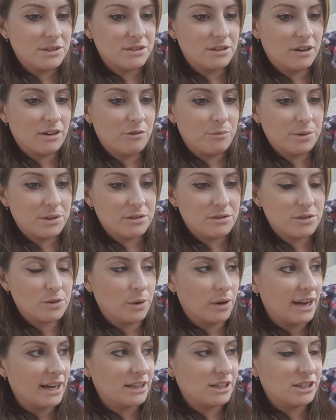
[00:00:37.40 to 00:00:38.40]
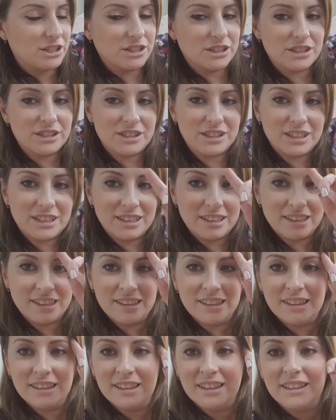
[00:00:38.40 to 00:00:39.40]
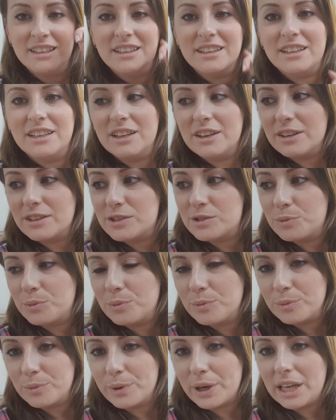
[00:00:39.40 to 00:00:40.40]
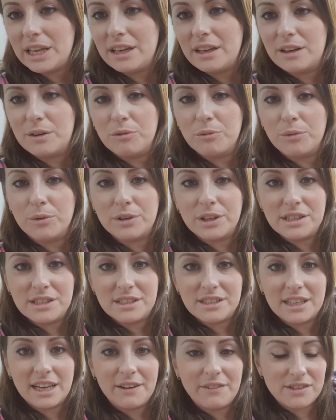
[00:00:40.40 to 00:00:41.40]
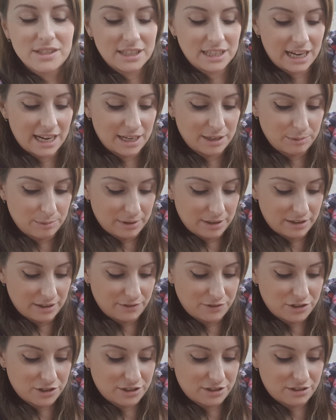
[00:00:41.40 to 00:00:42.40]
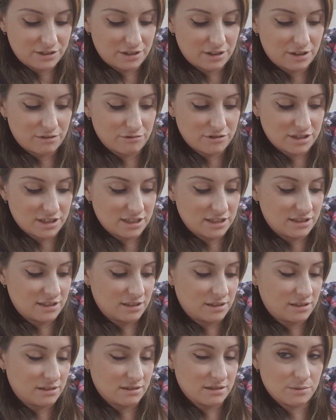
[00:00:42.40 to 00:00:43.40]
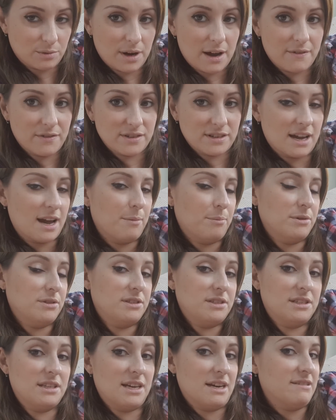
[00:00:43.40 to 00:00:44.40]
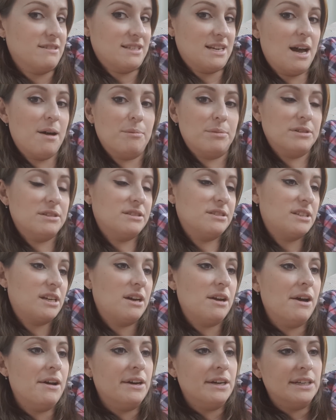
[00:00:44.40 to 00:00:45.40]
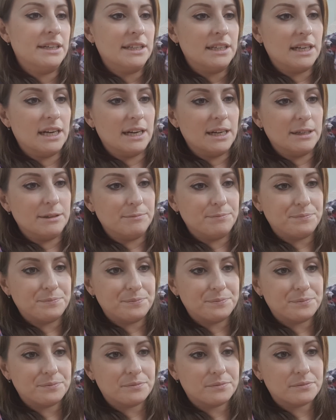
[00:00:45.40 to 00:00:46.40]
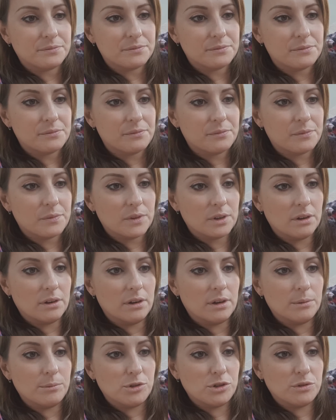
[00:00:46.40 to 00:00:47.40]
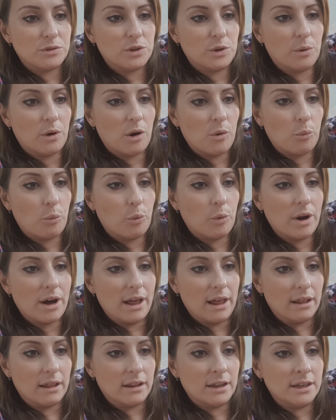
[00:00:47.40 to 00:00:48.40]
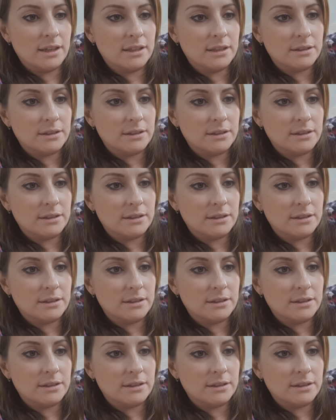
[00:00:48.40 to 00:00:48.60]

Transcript: I've been quite anxious the last week, wanting to have a scan, but I've just resisted because whatever's happened in there has happened. I'm doing quite well.